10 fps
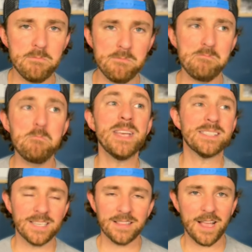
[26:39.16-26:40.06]

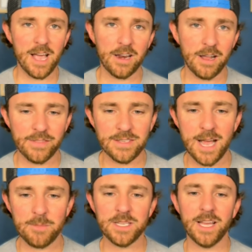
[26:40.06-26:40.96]
Missing the cut of the
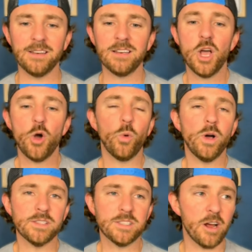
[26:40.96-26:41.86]
top 10
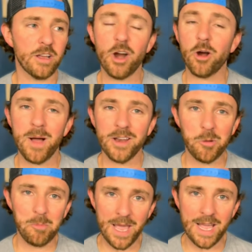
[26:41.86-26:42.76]
was talking Armando
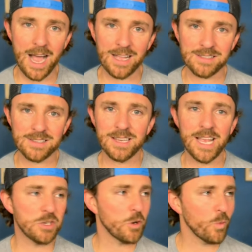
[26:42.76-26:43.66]
Bacot's
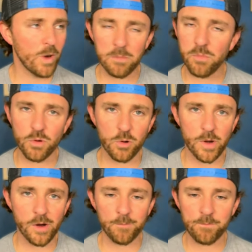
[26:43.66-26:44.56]
incredible
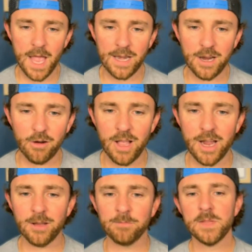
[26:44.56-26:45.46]
career at Carolina.